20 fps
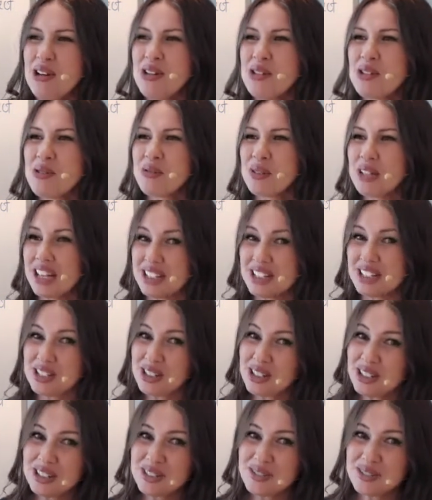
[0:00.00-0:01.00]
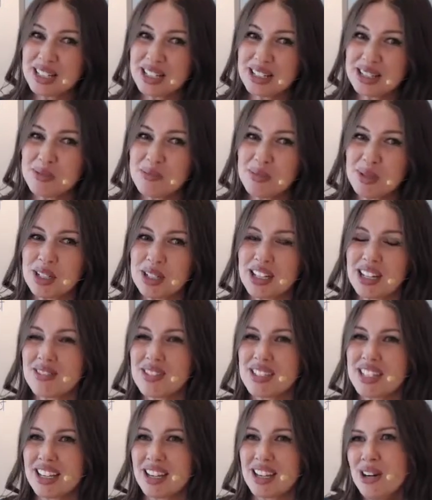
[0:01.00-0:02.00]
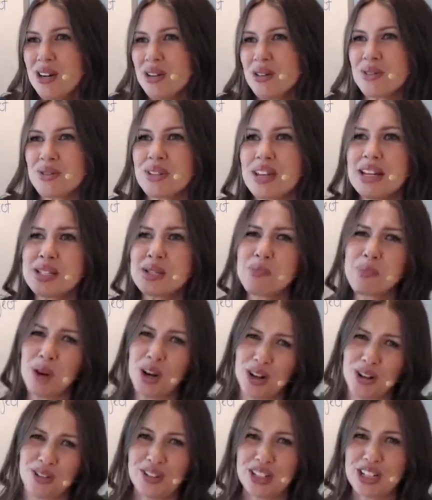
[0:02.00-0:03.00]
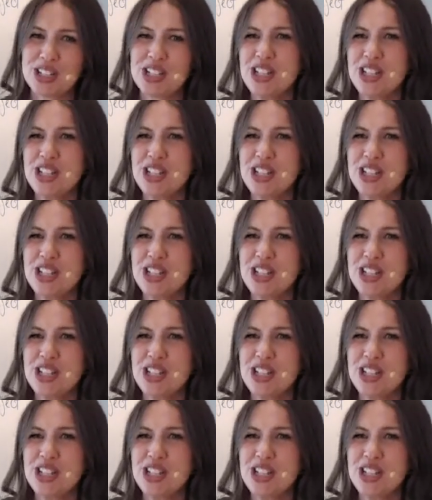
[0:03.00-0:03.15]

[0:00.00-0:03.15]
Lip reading: So when I started reading the book, I was like, oh, that's perfect.